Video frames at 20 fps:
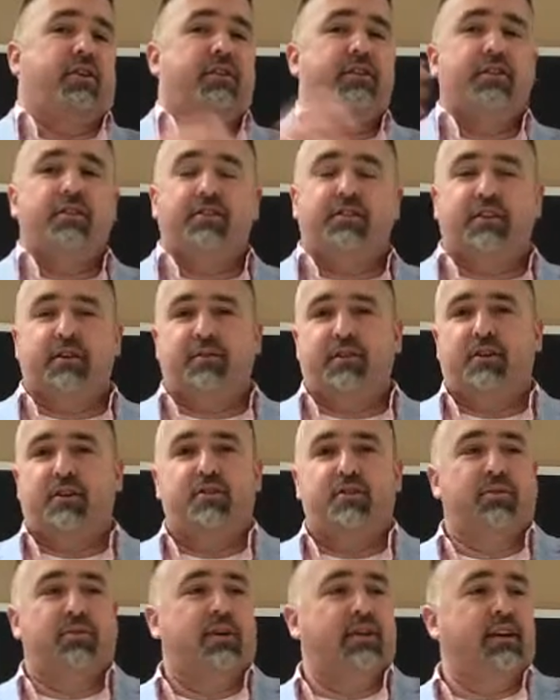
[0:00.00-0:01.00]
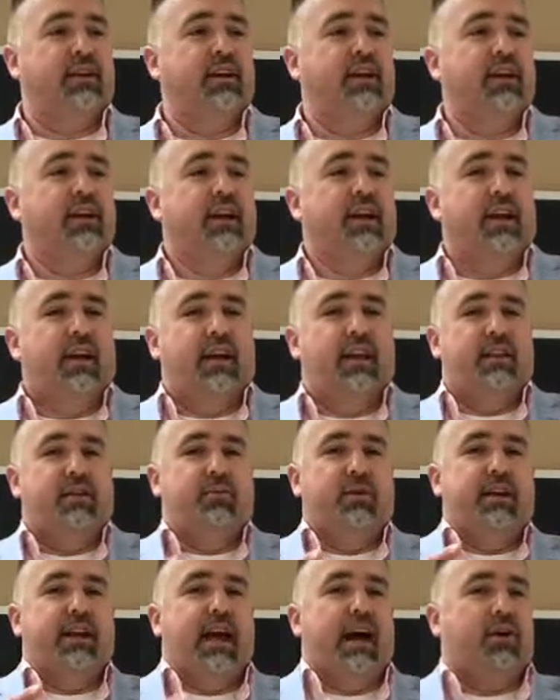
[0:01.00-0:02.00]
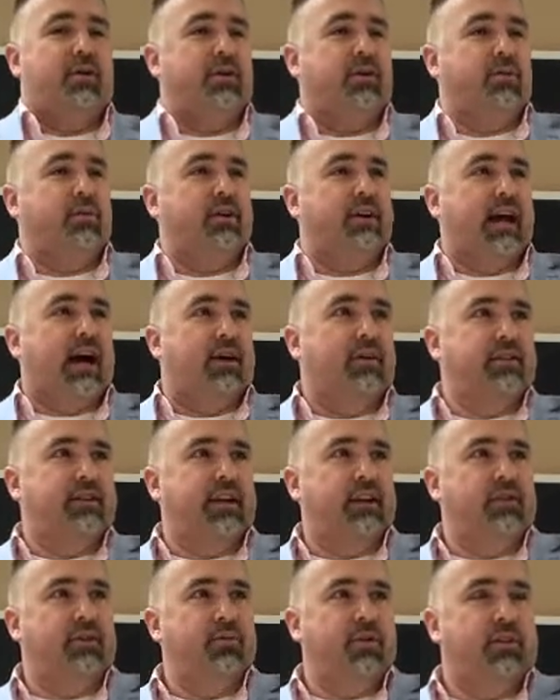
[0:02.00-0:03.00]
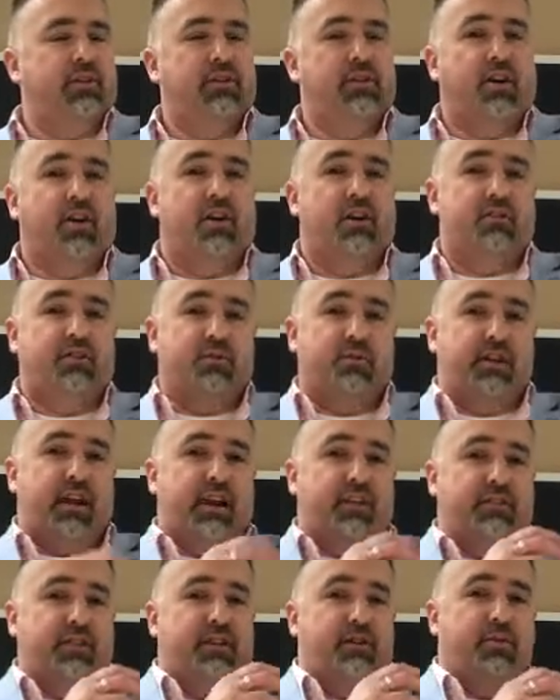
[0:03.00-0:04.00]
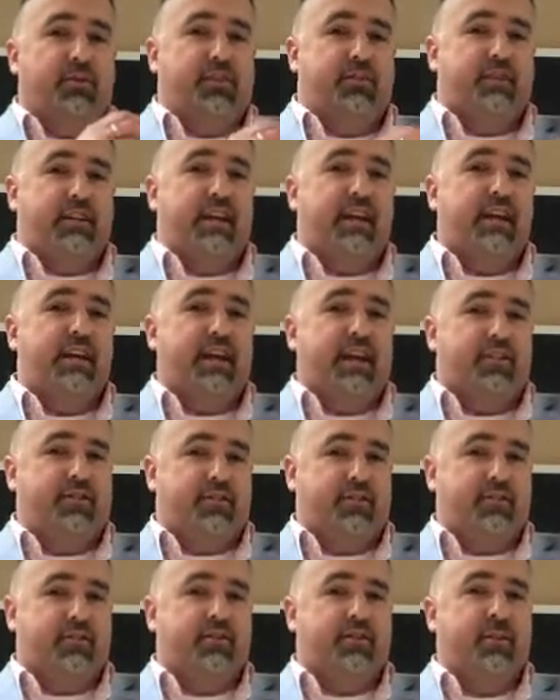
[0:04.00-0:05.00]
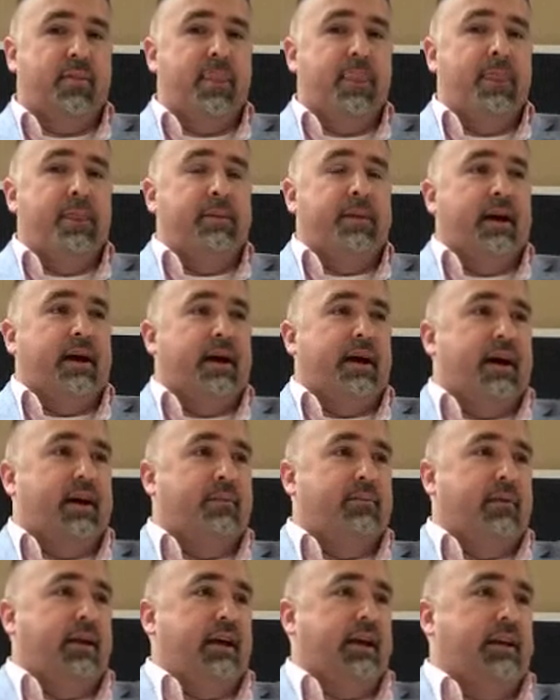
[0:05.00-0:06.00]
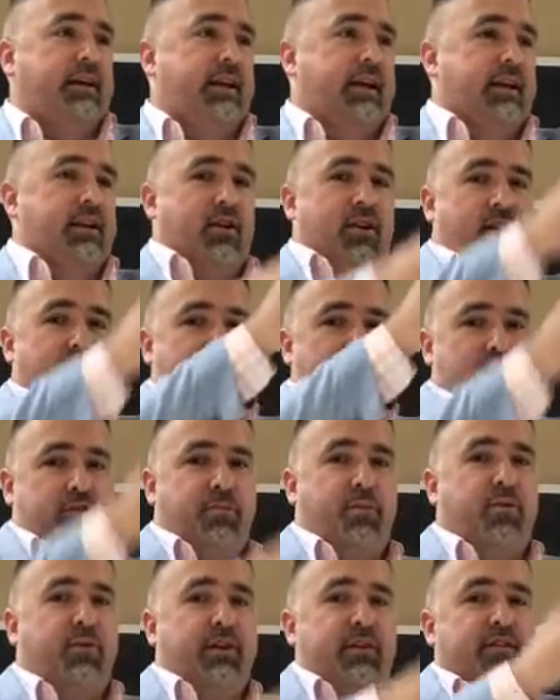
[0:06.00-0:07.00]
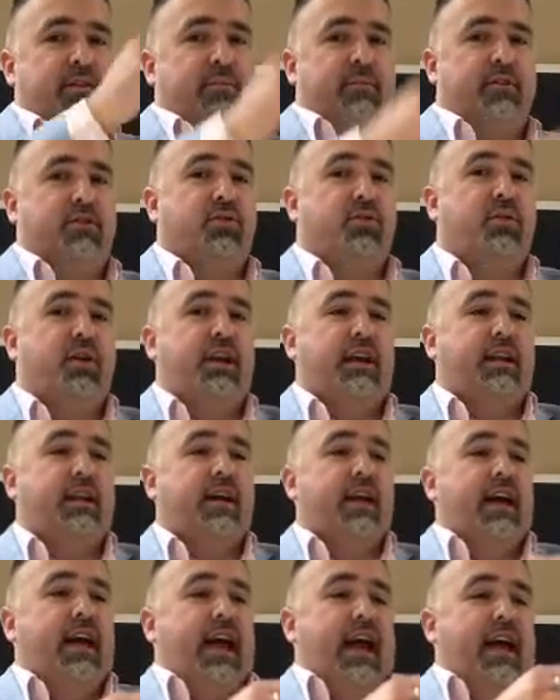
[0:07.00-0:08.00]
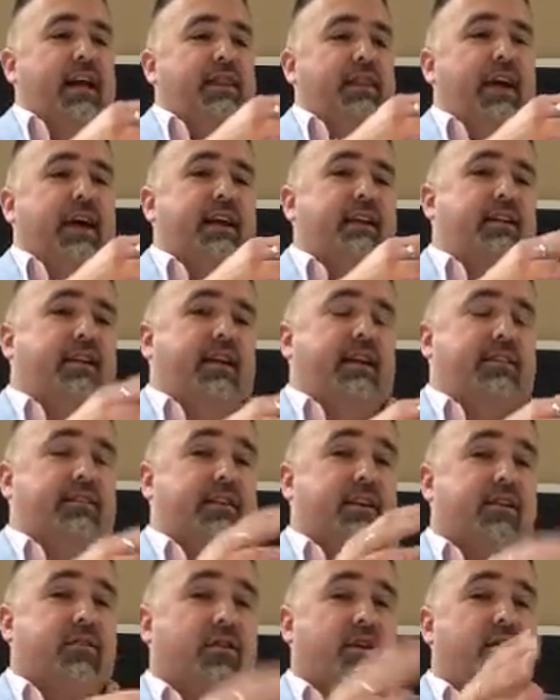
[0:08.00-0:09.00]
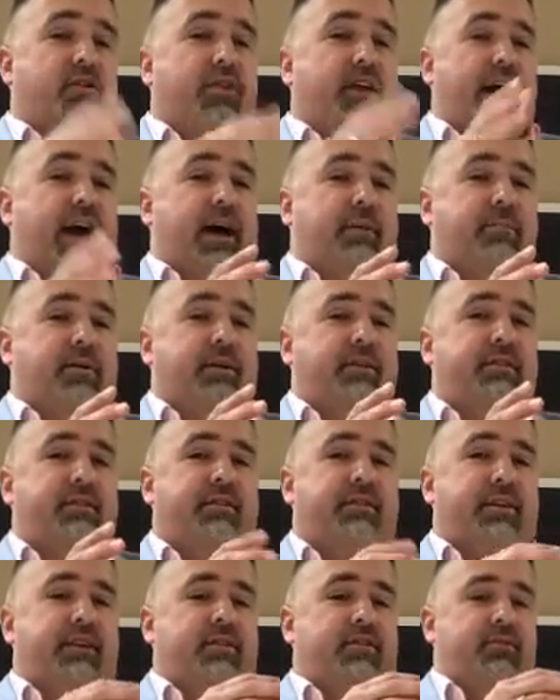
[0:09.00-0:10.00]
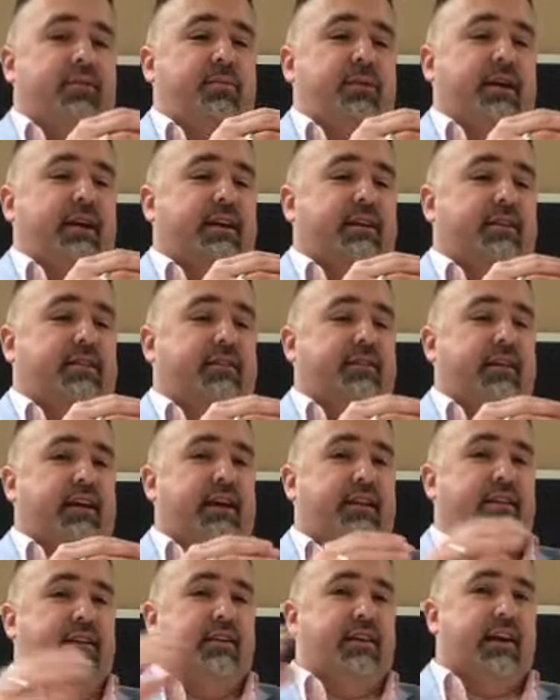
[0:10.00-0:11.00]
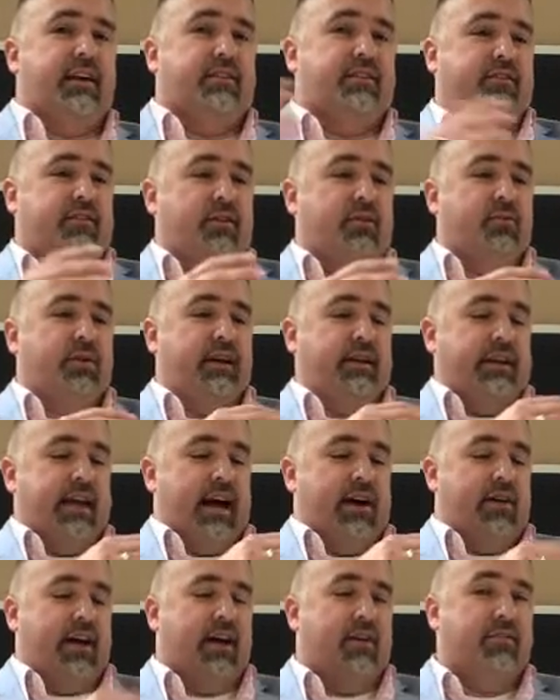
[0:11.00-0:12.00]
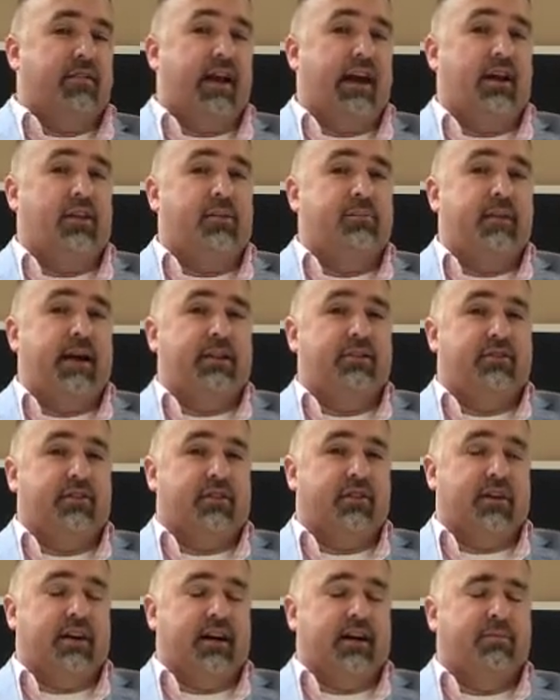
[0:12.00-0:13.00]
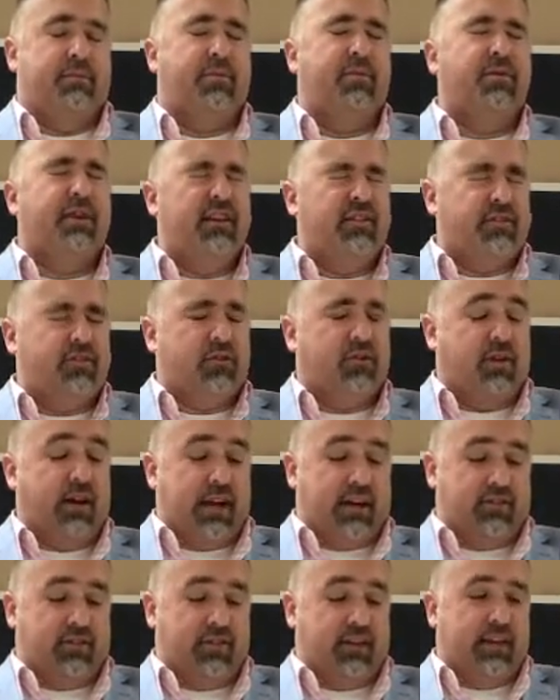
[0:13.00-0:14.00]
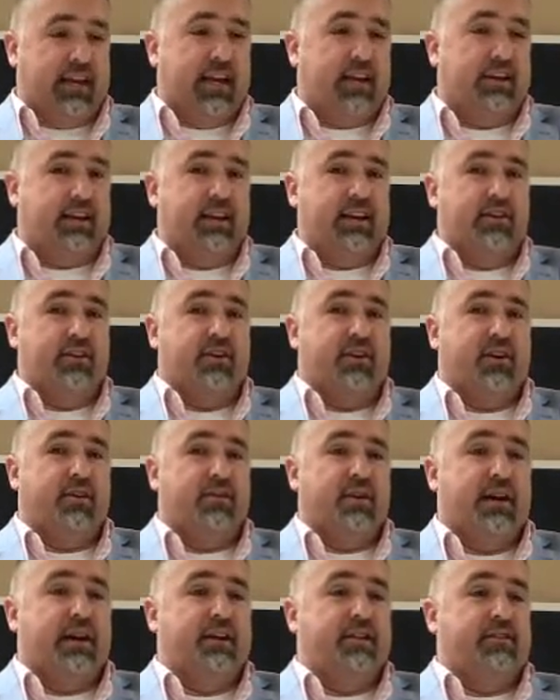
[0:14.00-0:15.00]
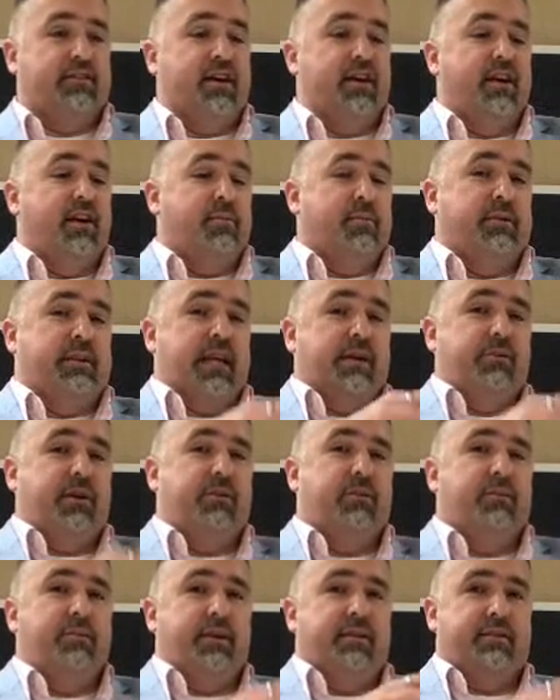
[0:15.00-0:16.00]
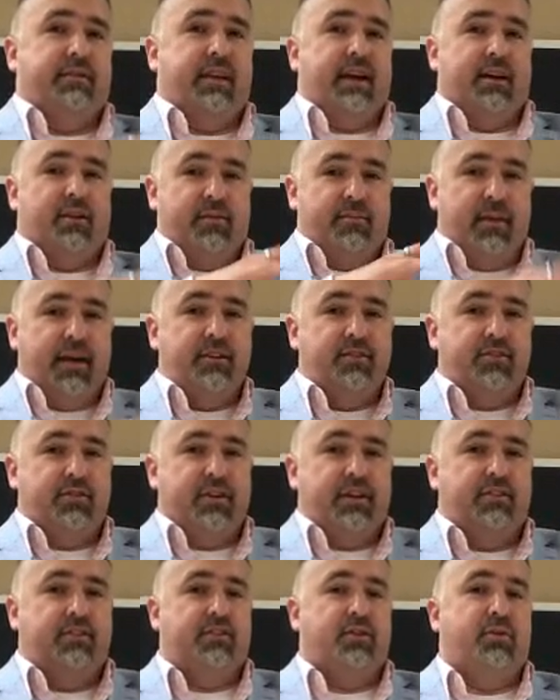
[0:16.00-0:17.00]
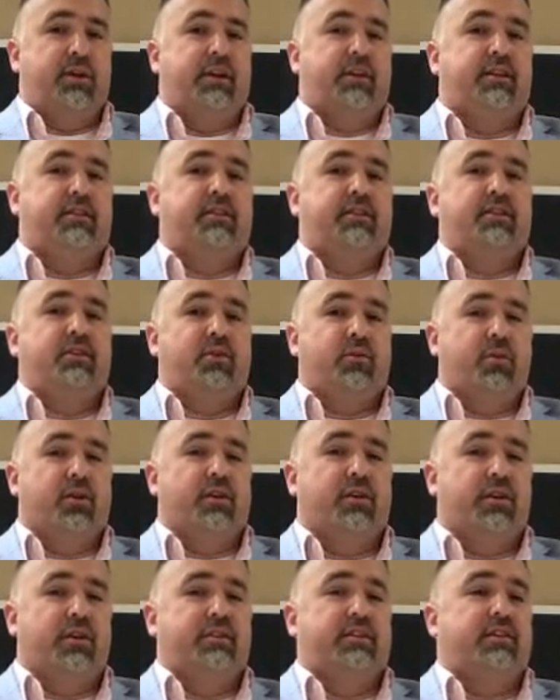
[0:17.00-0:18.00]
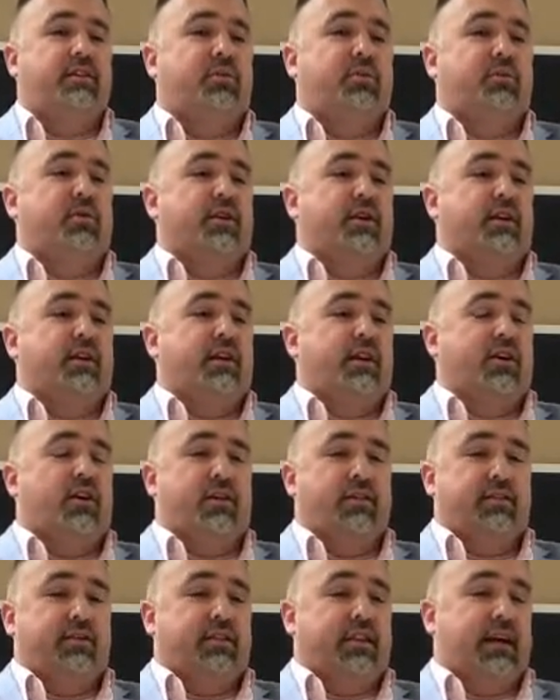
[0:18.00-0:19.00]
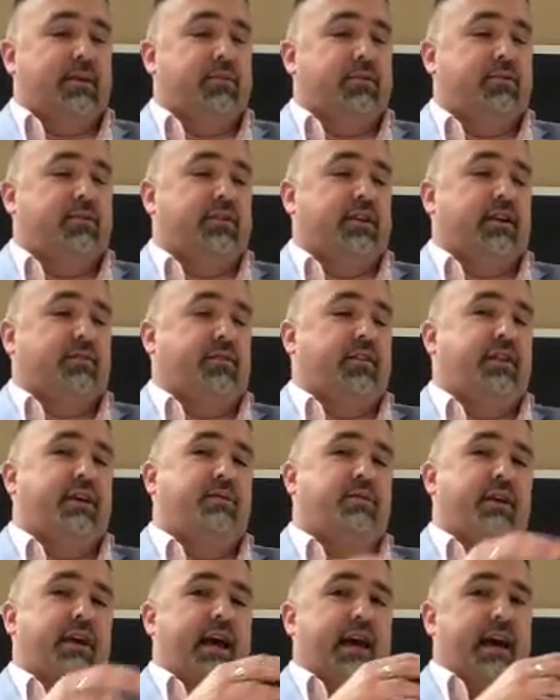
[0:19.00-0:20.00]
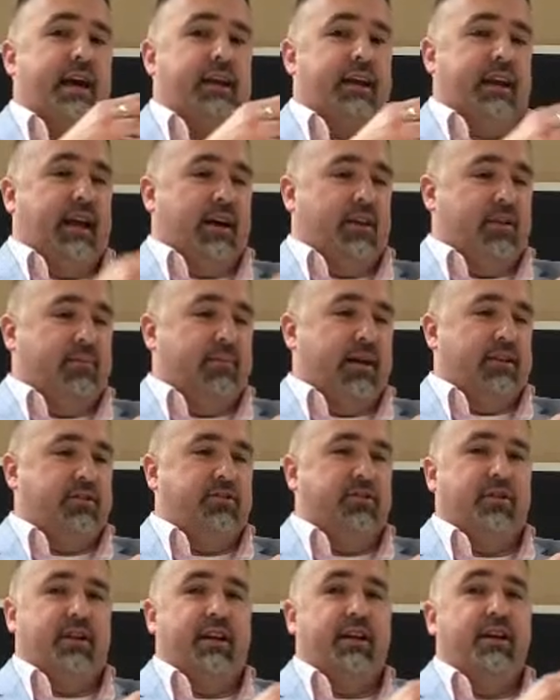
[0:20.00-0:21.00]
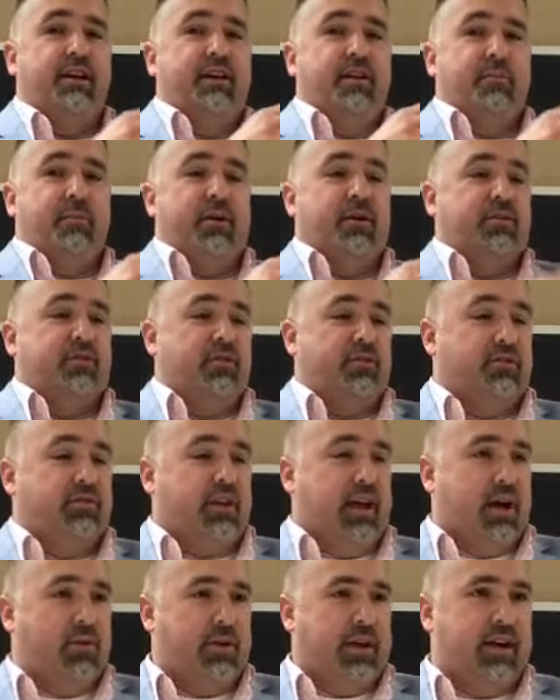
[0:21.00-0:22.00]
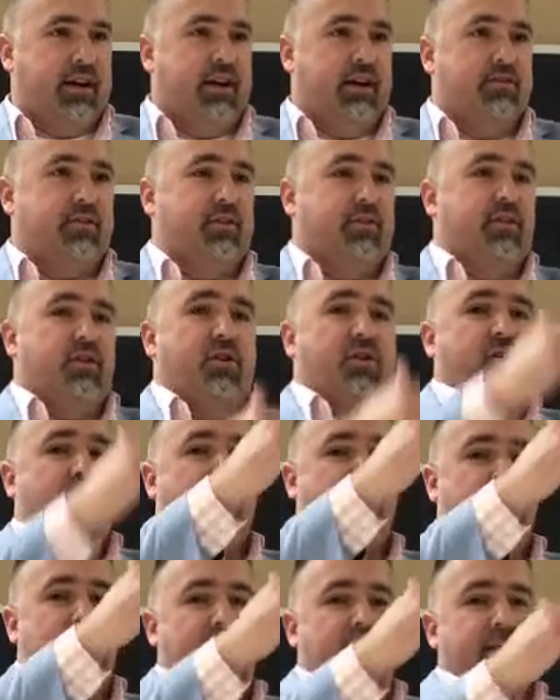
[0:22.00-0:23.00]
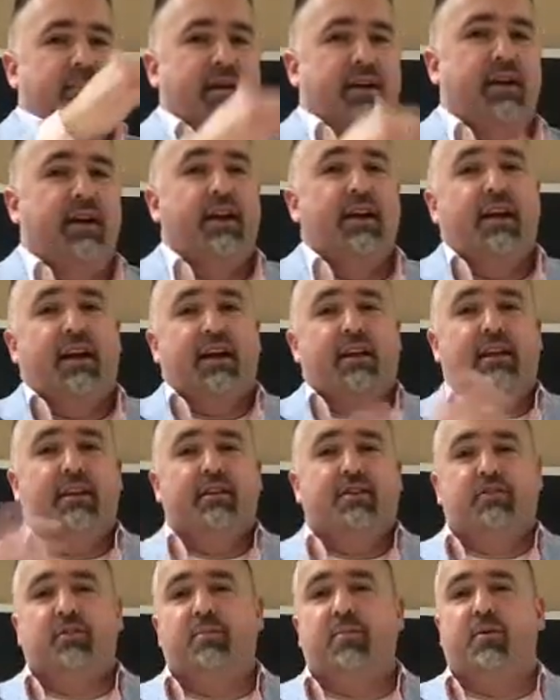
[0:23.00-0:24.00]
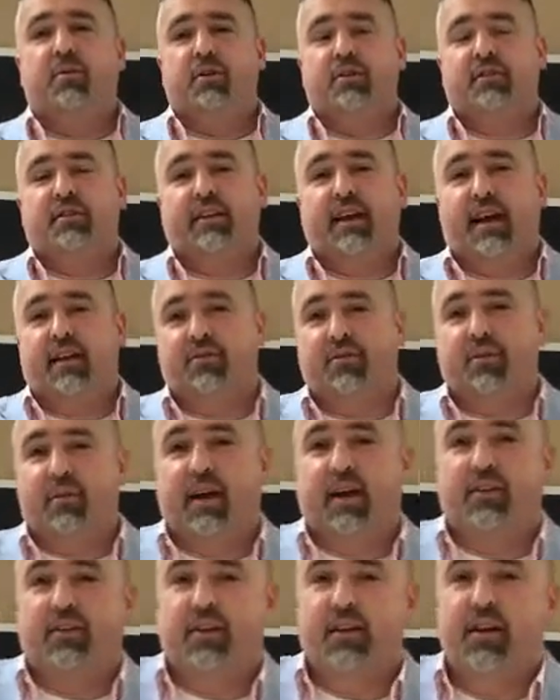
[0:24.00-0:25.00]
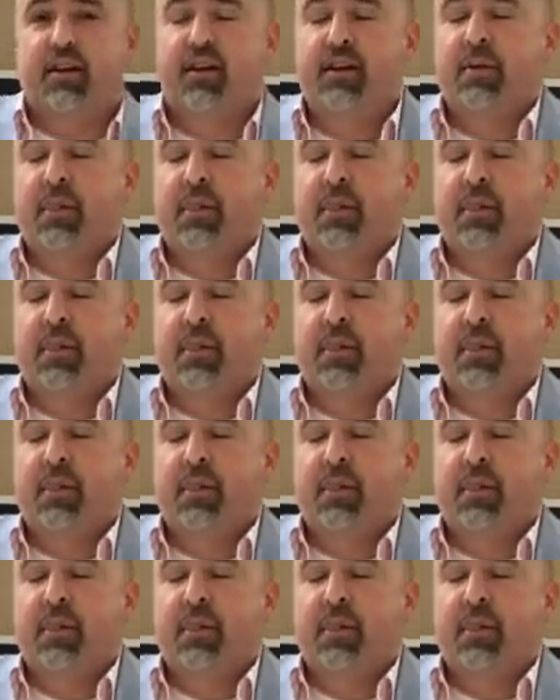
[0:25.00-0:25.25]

all the other stuff that goes with it. And we now are dealing with adults, we're now dealing with teenagers, and all those points in between. And then as the growth happens, as we begin to say that's we now have preschool actually, getting kindergarten readiness, but then we were missing elementary. So we continue to work, all this collaborative stuff, and then we add an elementary person. So now we cover the whole gamut and then the support staff around it.